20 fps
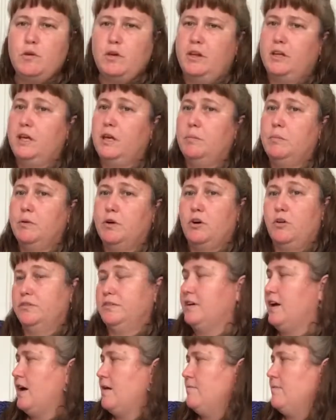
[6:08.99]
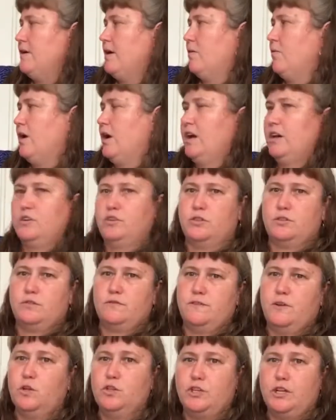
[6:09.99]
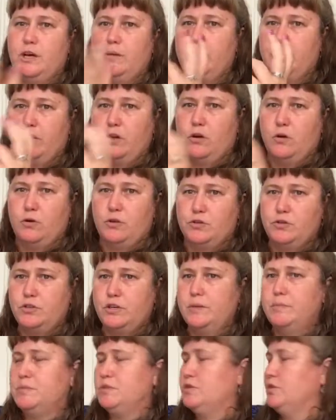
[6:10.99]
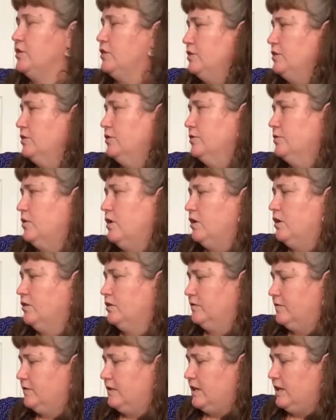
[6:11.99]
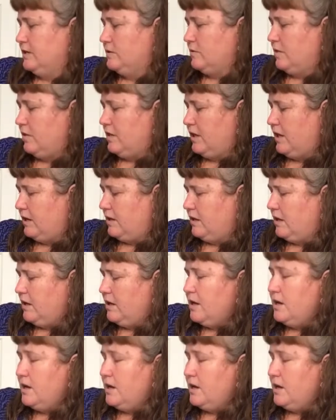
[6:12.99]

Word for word: you can keep it all the time that way and just fold it up and go on your trips. You can do all different things with it.